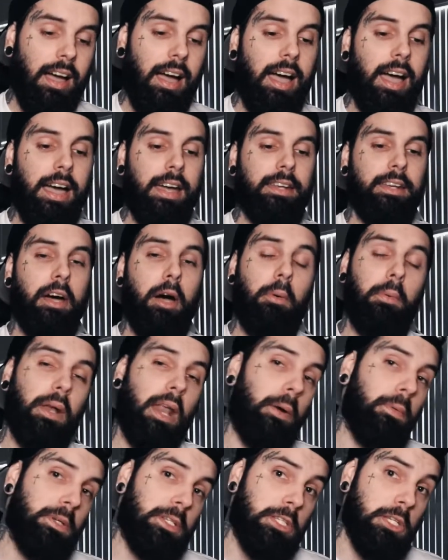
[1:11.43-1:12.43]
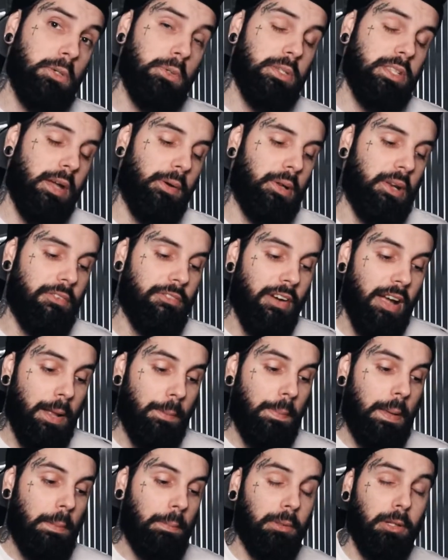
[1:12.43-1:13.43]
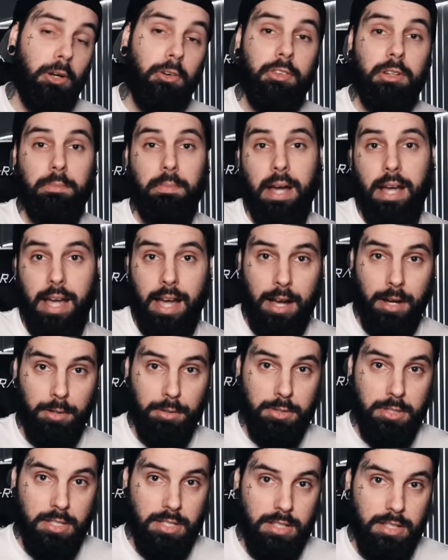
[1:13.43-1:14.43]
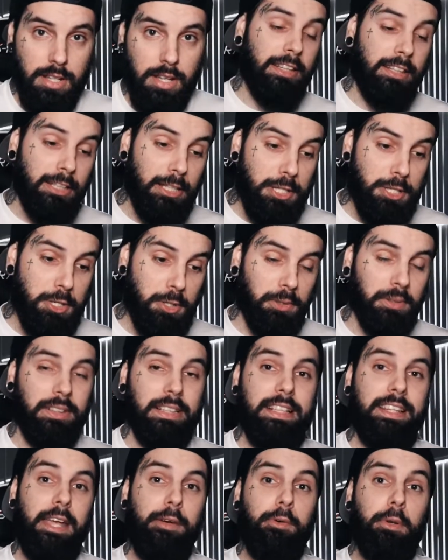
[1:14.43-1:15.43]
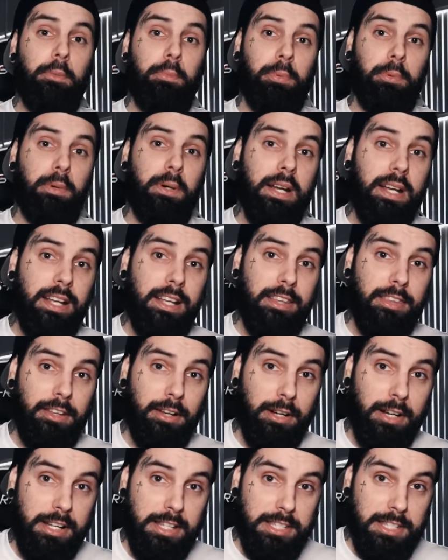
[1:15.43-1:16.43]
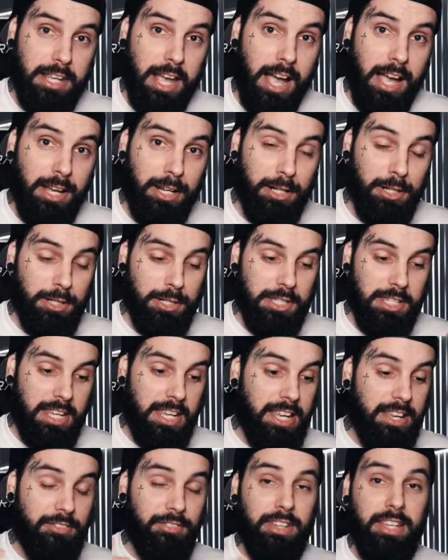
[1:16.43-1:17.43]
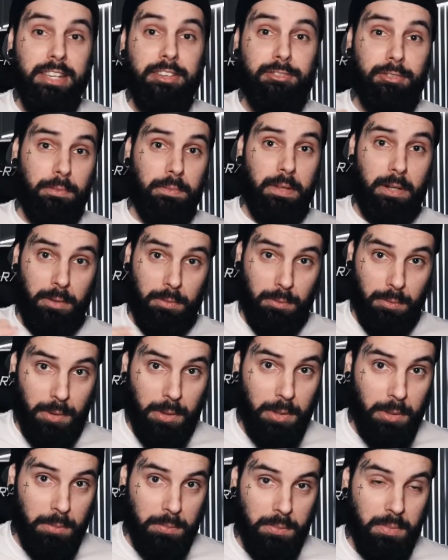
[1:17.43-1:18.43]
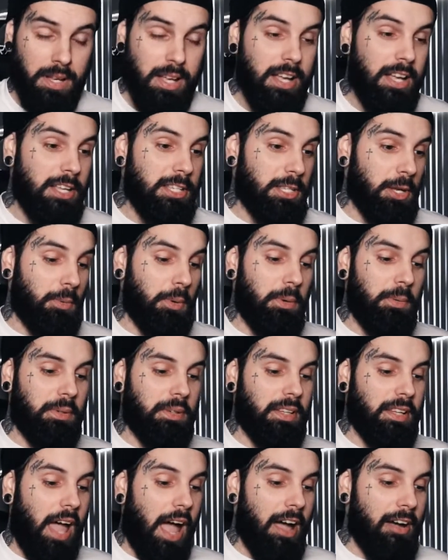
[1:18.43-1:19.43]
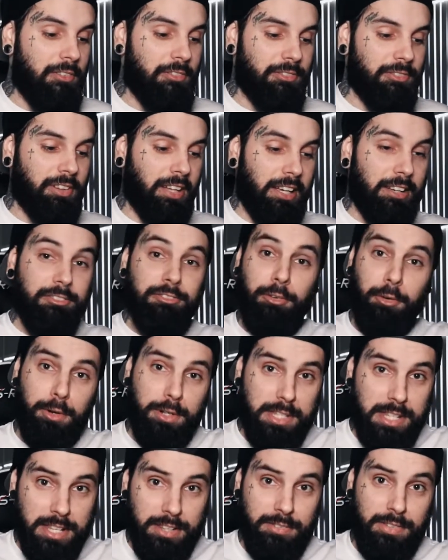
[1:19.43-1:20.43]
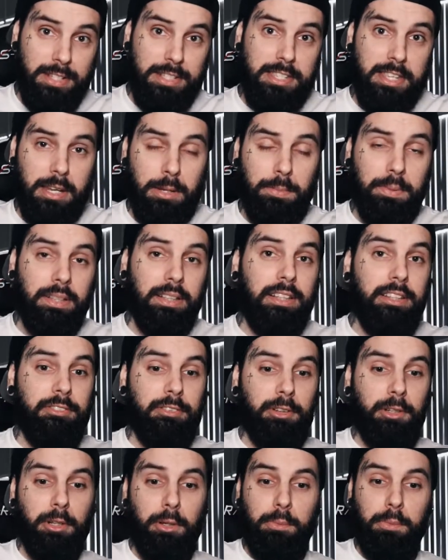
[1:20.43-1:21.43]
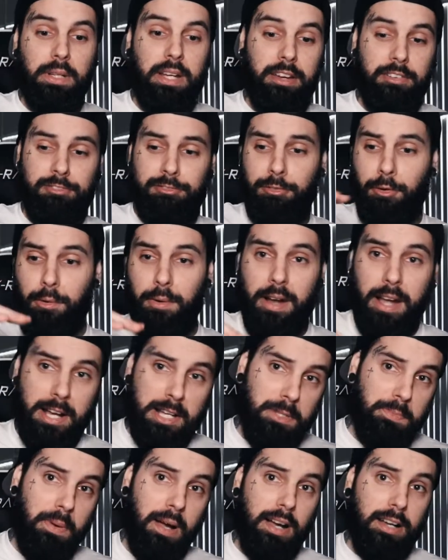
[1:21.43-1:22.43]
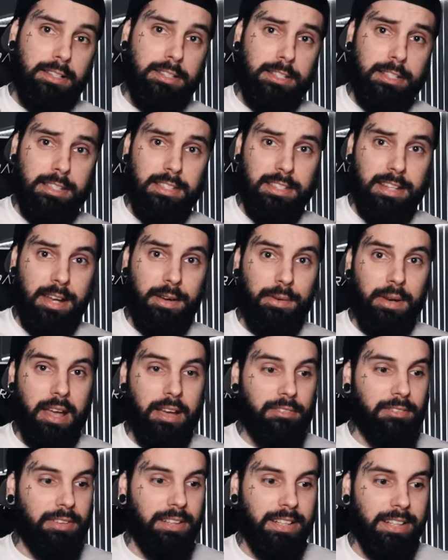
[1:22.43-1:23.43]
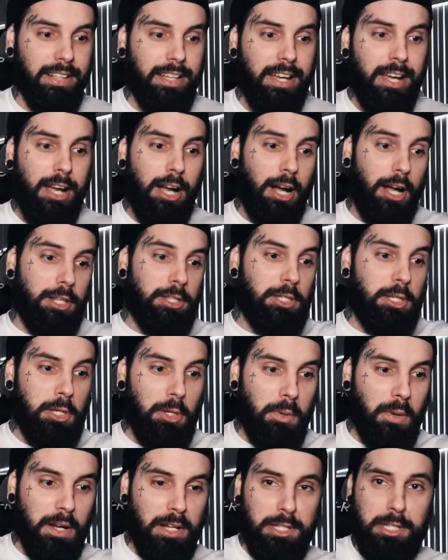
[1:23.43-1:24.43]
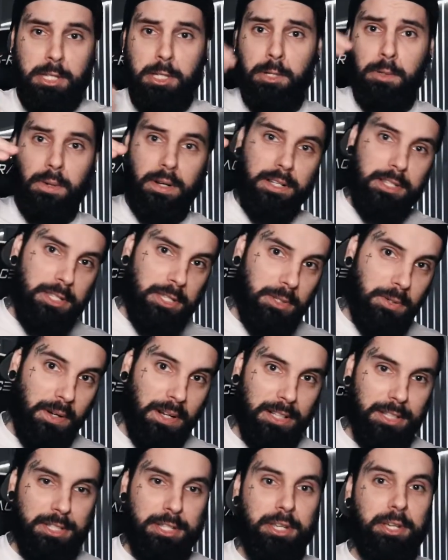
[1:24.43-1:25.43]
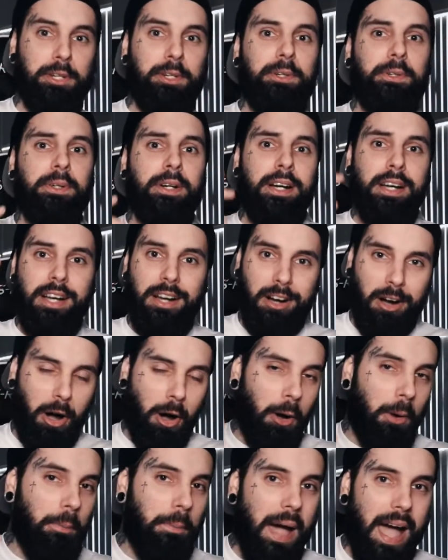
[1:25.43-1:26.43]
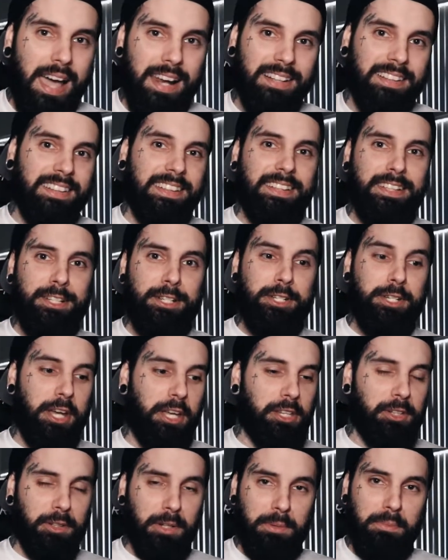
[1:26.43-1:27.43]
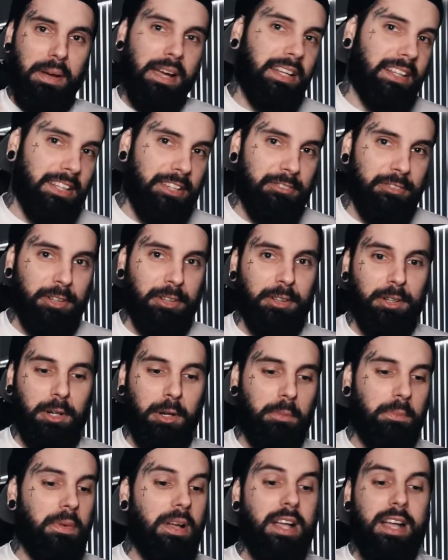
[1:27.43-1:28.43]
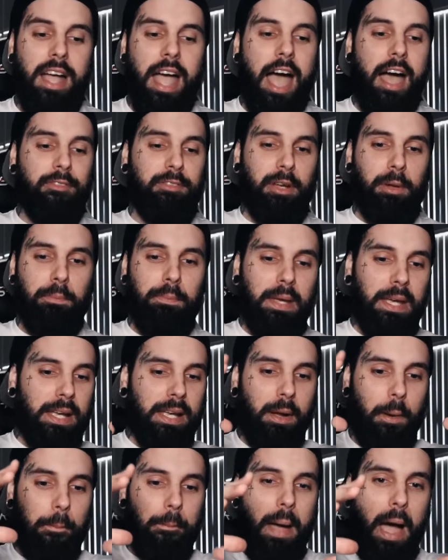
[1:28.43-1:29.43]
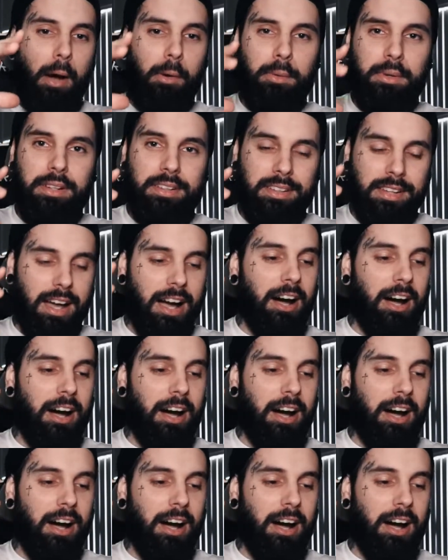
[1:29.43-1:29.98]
And what I would do is I would invite people over to my house, and literally they would bring their entire TV from their room. So we would have like 4 TVs set up in the living room. We'd have 4 Xboxes, and I would have like a 2-on-2-on-2-on-2, all battling each other in my living room, having a big mountain